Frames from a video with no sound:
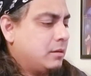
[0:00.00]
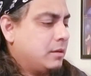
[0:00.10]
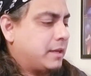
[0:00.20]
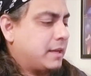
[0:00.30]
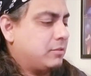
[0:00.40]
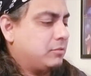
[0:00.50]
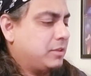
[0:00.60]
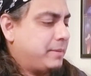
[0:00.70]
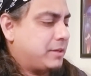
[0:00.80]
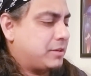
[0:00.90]
It can only
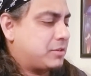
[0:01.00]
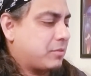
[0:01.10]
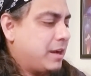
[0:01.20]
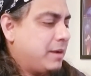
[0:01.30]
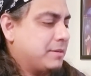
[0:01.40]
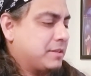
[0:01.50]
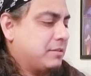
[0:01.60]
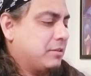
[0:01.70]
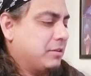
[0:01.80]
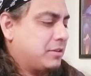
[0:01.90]
be described as an
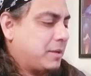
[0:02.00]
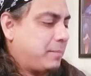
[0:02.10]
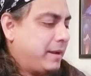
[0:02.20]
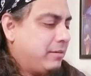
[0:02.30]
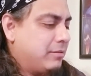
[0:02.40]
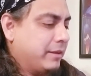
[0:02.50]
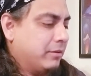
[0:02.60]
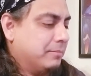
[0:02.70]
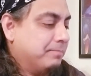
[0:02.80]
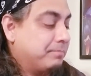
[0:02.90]
Arctic Pale
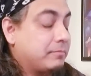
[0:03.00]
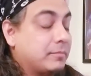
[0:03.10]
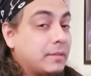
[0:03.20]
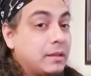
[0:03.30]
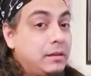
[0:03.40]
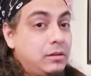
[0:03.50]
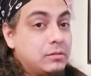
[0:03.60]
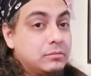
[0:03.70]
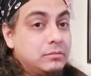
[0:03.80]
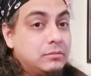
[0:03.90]
Ale. Oh.